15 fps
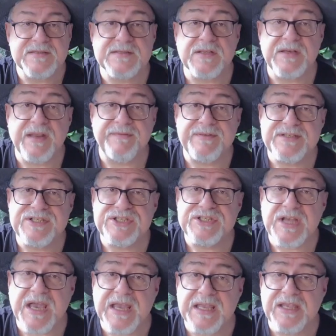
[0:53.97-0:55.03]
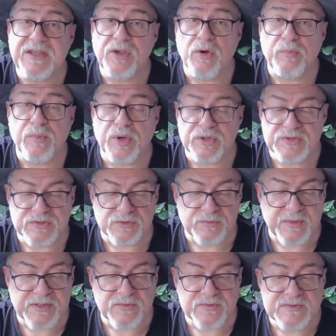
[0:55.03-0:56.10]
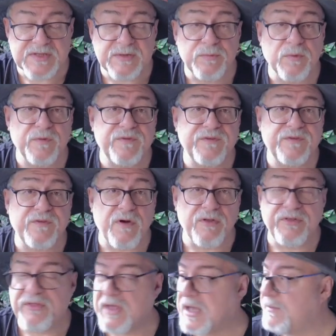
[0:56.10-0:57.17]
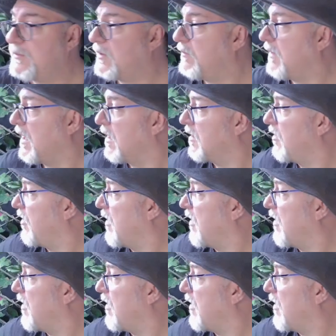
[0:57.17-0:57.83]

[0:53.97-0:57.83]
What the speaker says: So never shake your bottle because it will froth up and make